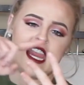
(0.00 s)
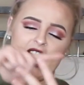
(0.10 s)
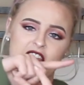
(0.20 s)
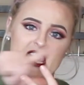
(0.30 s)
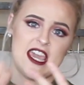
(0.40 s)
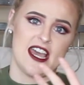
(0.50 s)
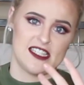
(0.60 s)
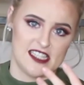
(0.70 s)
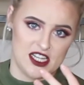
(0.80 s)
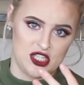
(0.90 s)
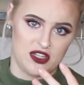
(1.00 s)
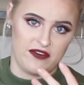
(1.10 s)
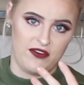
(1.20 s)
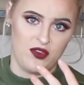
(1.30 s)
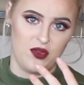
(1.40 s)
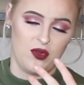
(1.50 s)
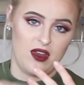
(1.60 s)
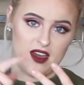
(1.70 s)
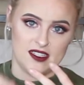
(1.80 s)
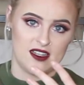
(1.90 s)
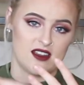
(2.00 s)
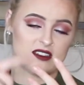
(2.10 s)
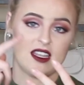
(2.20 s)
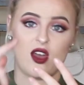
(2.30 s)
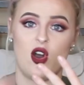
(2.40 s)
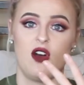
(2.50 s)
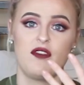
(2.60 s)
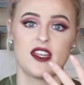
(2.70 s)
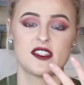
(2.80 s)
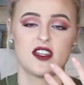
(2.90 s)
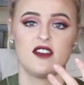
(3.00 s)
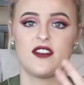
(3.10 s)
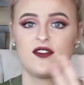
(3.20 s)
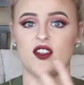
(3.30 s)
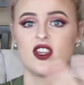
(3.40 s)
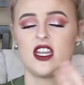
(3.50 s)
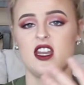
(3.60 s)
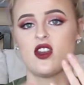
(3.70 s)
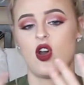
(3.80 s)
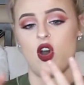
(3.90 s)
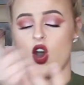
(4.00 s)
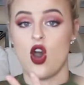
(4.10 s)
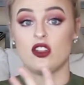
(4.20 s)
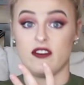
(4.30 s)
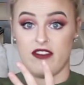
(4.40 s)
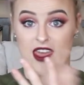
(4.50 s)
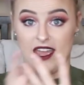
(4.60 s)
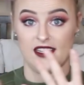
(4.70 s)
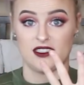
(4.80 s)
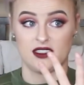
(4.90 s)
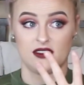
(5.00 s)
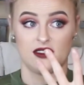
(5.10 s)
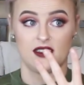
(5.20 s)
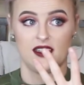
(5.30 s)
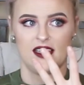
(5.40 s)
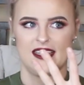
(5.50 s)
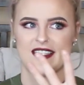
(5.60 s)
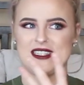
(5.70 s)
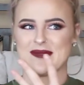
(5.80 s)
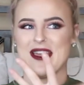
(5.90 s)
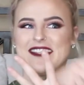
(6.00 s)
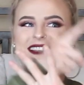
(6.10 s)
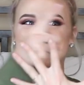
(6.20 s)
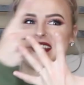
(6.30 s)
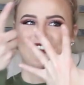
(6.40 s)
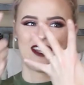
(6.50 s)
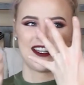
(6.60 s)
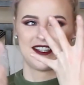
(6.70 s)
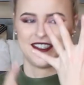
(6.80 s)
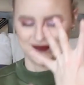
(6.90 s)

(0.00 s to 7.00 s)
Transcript: any gas station food, hot dogs, like all of that stuff, if you're eating all of that, this is my sign language hand,